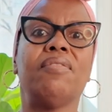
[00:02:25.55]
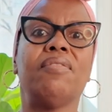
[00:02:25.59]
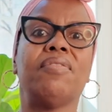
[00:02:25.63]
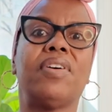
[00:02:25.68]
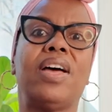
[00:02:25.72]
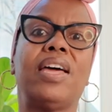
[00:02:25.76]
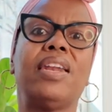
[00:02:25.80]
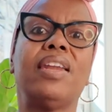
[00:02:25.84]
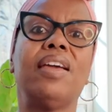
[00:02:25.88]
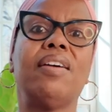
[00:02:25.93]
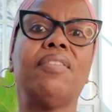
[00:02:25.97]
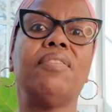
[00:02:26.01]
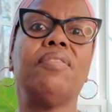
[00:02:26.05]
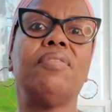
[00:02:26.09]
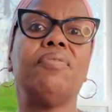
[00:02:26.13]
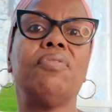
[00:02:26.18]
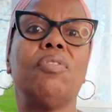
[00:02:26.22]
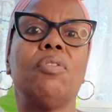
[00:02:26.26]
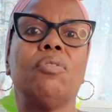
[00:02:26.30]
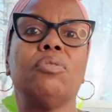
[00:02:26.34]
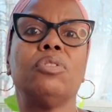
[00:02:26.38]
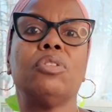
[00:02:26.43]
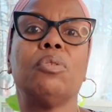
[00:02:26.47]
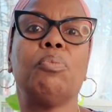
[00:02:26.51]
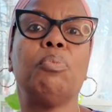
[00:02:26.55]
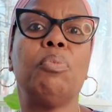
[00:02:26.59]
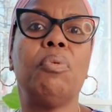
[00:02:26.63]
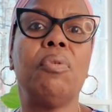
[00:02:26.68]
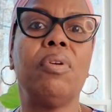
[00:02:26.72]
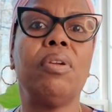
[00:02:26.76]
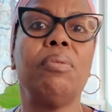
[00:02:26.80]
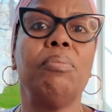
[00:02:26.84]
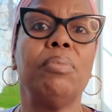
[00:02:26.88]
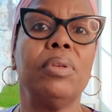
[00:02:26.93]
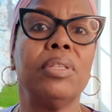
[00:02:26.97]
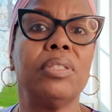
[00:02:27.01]
Find out if those
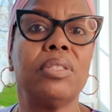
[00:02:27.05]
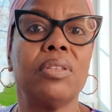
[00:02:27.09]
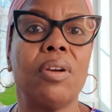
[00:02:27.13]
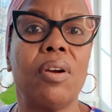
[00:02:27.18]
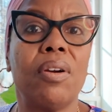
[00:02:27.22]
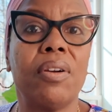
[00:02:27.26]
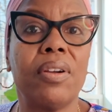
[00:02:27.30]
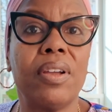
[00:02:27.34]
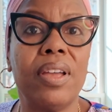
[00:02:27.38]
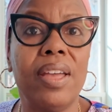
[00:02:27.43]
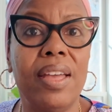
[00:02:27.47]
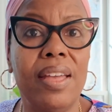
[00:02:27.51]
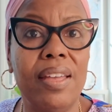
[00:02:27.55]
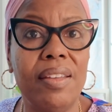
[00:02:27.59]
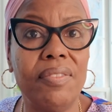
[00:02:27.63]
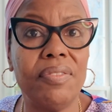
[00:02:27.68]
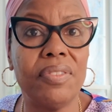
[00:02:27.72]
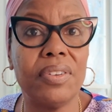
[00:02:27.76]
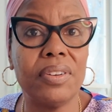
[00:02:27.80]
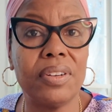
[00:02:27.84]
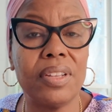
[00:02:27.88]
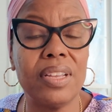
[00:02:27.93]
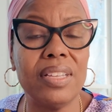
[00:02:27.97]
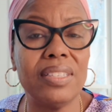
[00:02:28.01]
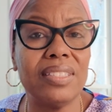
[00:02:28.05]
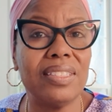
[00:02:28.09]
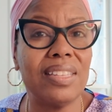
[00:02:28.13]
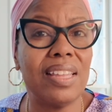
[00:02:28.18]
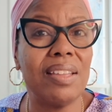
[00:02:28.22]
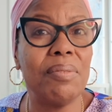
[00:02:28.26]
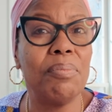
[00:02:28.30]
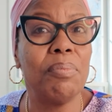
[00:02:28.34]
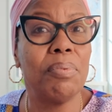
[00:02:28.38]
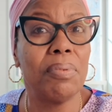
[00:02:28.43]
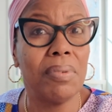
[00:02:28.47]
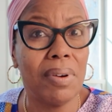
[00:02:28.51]
appointments are covered, because
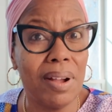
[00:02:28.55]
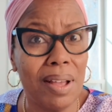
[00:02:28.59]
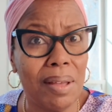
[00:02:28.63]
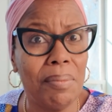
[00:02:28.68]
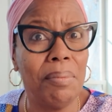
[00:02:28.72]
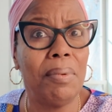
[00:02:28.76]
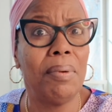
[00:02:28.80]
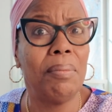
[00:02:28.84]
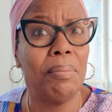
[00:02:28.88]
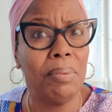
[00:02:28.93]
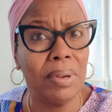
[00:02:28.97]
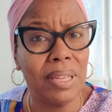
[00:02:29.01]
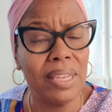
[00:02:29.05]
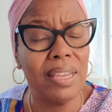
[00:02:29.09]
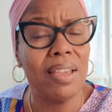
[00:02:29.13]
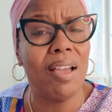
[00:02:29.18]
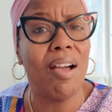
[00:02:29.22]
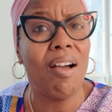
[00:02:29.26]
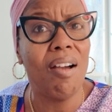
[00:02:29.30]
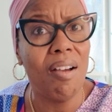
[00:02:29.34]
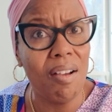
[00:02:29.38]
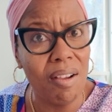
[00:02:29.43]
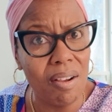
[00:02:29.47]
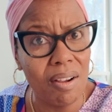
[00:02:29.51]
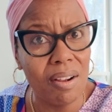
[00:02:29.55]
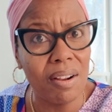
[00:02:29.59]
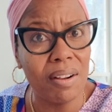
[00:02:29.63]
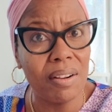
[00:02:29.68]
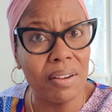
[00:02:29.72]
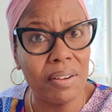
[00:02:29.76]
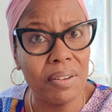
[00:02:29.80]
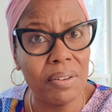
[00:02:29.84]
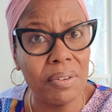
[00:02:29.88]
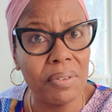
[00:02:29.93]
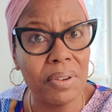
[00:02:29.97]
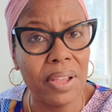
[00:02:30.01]
they probably
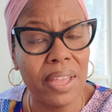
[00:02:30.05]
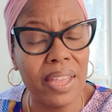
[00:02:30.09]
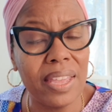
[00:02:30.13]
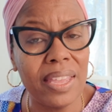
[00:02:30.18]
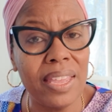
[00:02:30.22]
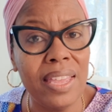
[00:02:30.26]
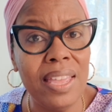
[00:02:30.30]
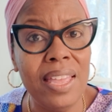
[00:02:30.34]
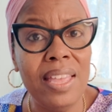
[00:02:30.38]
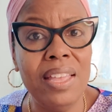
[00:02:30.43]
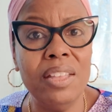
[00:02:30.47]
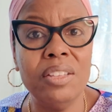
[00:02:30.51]
are, okay?